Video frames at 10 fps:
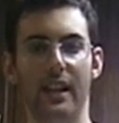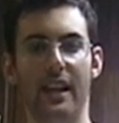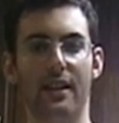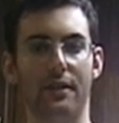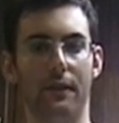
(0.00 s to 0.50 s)

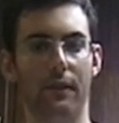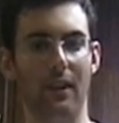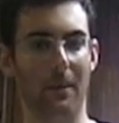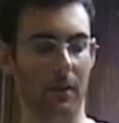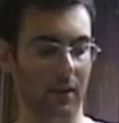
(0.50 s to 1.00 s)
it doesn't
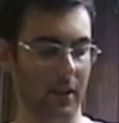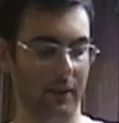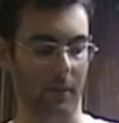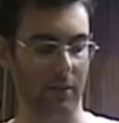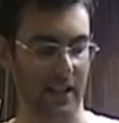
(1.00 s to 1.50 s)
flop all
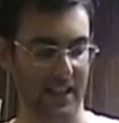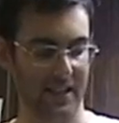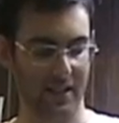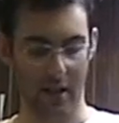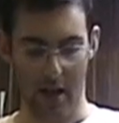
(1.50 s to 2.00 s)
over the
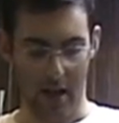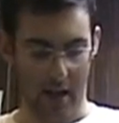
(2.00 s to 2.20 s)
place.